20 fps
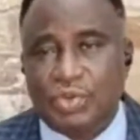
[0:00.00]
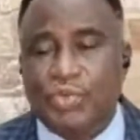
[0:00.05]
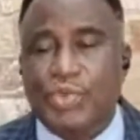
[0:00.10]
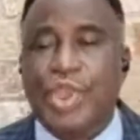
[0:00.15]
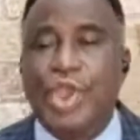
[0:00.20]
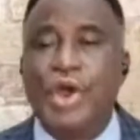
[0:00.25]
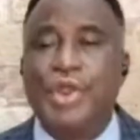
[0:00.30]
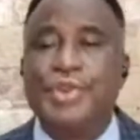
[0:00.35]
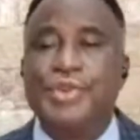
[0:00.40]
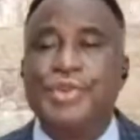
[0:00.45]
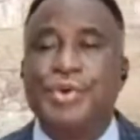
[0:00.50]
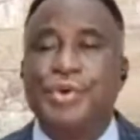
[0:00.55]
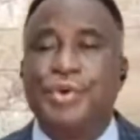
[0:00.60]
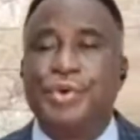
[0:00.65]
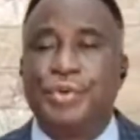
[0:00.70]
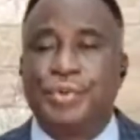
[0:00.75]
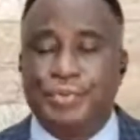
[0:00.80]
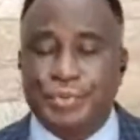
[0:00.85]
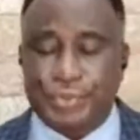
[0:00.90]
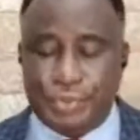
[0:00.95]
We all
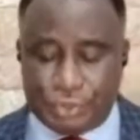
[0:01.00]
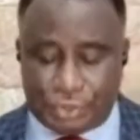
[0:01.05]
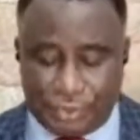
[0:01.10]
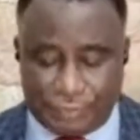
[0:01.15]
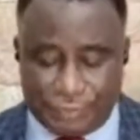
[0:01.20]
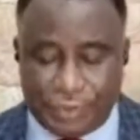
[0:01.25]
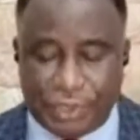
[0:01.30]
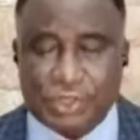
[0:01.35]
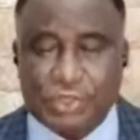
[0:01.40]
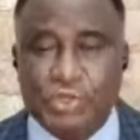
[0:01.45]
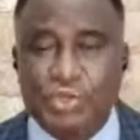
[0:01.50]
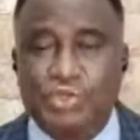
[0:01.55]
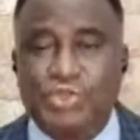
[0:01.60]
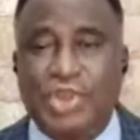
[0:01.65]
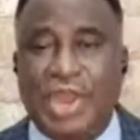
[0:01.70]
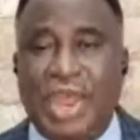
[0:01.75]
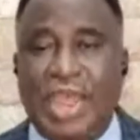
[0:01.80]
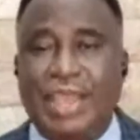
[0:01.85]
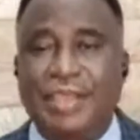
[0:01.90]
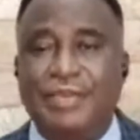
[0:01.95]
know, those of us who
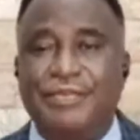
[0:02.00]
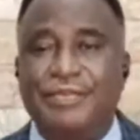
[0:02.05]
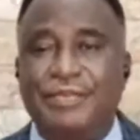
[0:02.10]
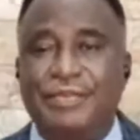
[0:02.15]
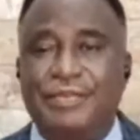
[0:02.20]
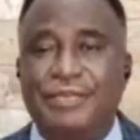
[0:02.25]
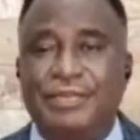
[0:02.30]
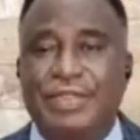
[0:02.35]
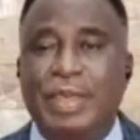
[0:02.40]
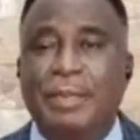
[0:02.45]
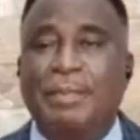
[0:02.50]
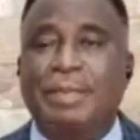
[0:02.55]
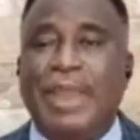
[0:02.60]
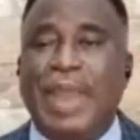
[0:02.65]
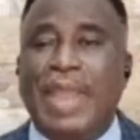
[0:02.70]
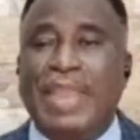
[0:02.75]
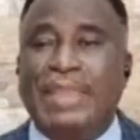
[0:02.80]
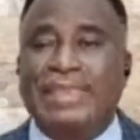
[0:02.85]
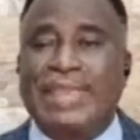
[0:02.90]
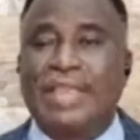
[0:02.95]
drive, the
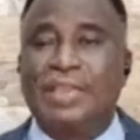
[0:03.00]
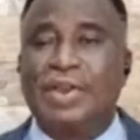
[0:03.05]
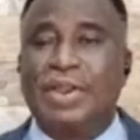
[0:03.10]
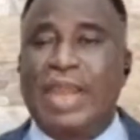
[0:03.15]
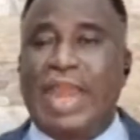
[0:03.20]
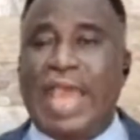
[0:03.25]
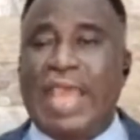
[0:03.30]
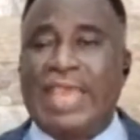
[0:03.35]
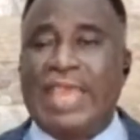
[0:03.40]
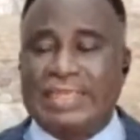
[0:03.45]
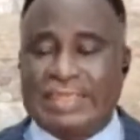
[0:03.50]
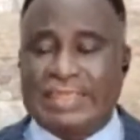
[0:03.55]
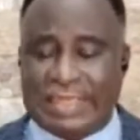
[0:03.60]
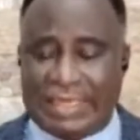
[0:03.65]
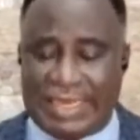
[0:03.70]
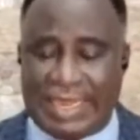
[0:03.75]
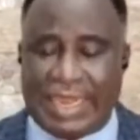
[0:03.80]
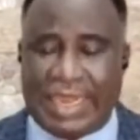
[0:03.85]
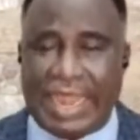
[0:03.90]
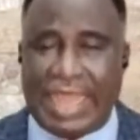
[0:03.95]
brighter your light
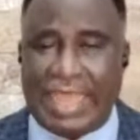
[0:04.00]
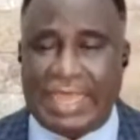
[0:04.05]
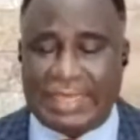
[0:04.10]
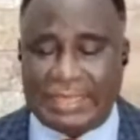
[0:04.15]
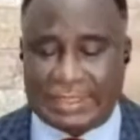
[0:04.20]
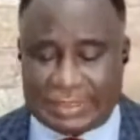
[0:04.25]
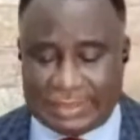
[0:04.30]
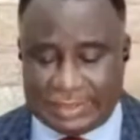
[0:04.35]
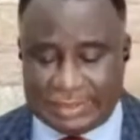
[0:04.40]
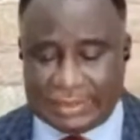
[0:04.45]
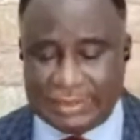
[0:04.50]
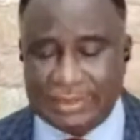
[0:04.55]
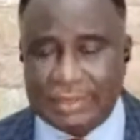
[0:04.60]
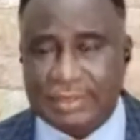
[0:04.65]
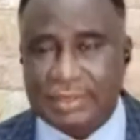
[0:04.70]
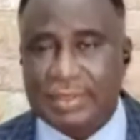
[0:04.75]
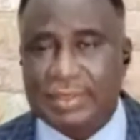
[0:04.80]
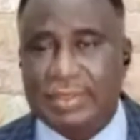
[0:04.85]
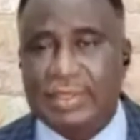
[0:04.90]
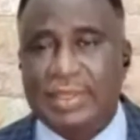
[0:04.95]
in the night,
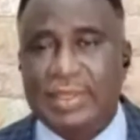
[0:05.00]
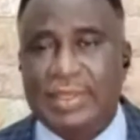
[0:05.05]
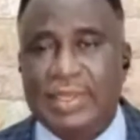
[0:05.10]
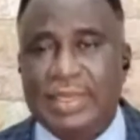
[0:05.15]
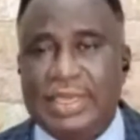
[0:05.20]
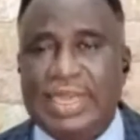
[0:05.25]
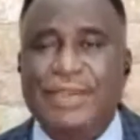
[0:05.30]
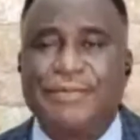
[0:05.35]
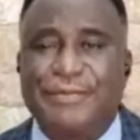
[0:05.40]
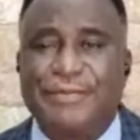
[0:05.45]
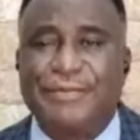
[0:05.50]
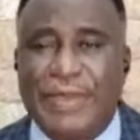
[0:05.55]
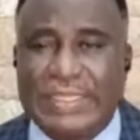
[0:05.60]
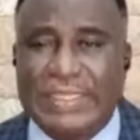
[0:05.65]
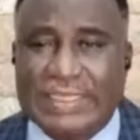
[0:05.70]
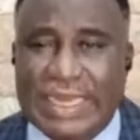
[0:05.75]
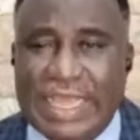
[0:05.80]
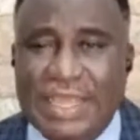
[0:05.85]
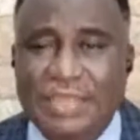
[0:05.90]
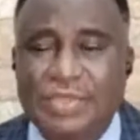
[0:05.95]
the
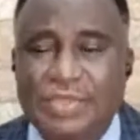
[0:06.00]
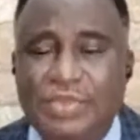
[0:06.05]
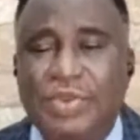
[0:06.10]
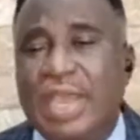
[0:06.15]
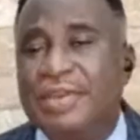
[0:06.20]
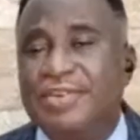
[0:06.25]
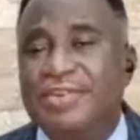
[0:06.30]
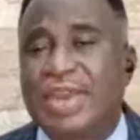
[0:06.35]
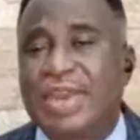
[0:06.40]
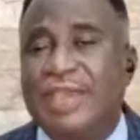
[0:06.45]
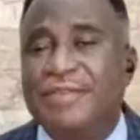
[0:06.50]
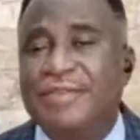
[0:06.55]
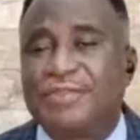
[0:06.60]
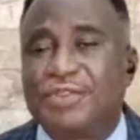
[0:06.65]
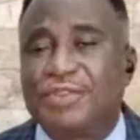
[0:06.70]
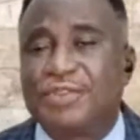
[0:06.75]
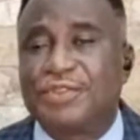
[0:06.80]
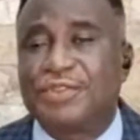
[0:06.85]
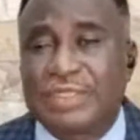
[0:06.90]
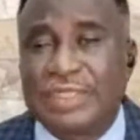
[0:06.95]
faster you can drive
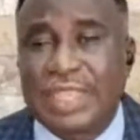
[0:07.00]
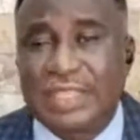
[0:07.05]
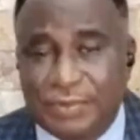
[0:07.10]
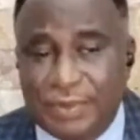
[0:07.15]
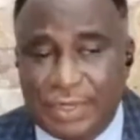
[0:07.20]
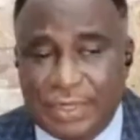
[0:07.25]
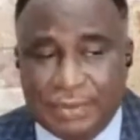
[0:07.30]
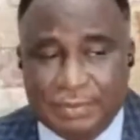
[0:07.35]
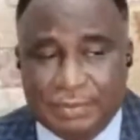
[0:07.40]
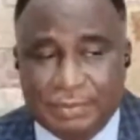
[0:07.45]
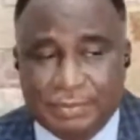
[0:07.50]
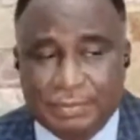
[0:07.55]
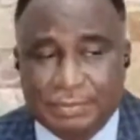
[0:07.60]
successfully.